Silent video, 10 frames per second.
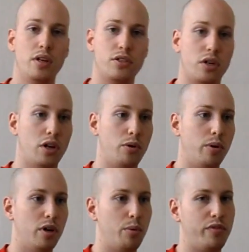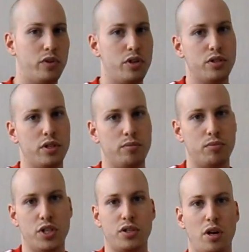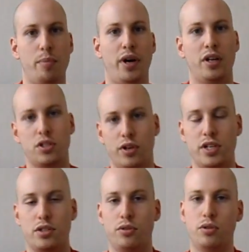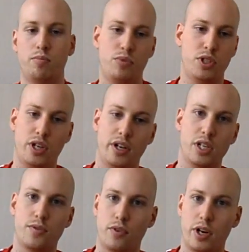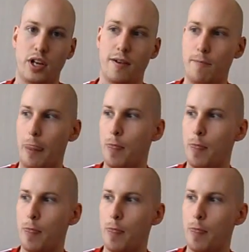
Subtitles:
So whether you're using Cisco Packet Tracer or GNS3,